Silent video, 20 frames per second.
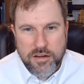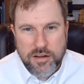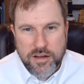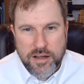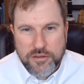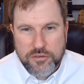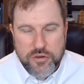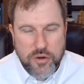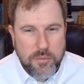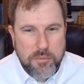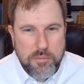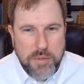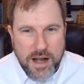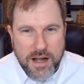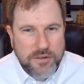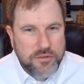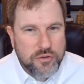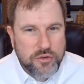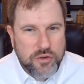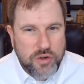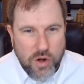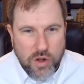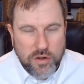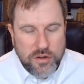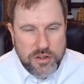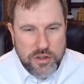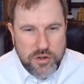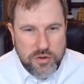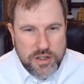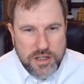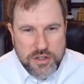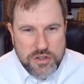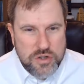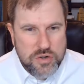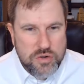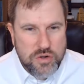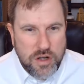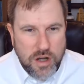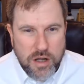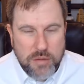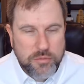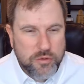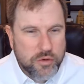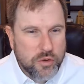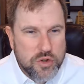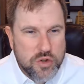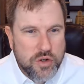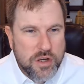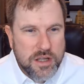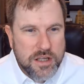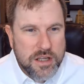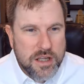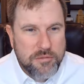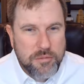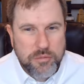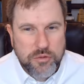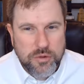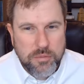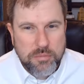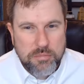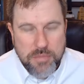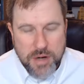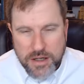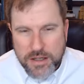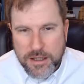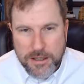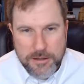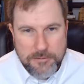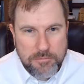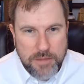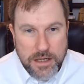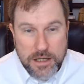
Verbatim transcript: And so Biden's calling you to get you to come so you can give him some money.